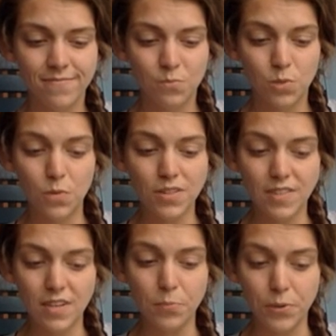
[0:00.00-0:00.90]
We were
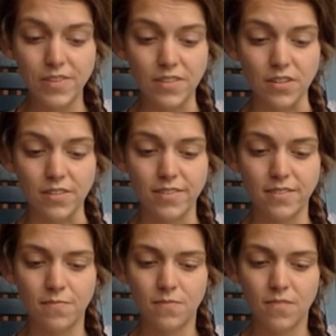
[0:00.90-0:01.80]
still prisoners.
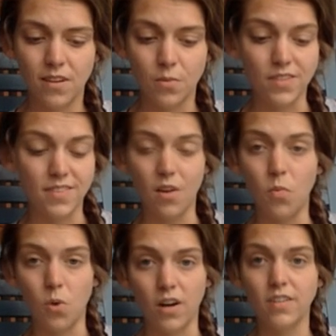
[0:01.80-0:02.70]
We still
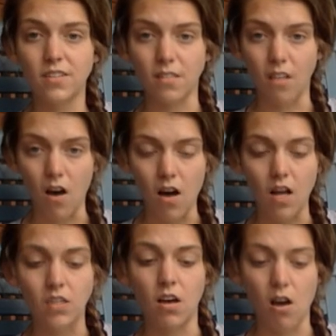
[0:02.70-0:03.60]
worked long,
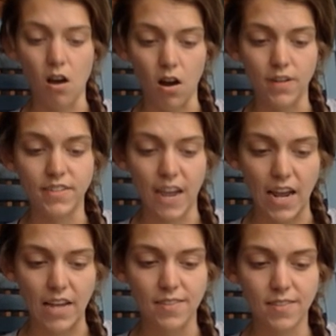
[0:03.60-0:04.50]
hard days.